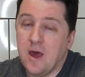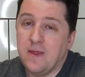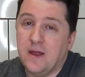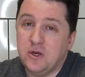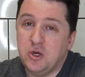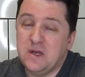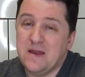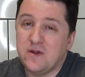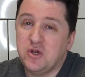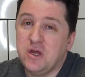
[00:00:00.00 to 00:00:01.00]
then you should
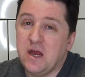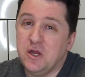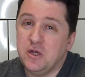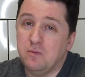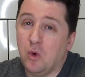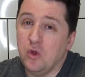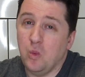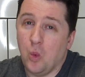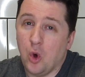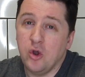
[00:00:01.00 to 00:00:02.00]
never change more
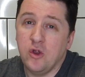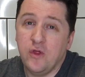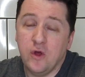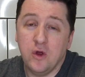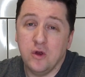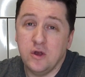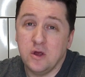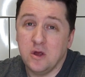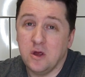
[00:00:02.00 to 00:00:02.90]
than 1/3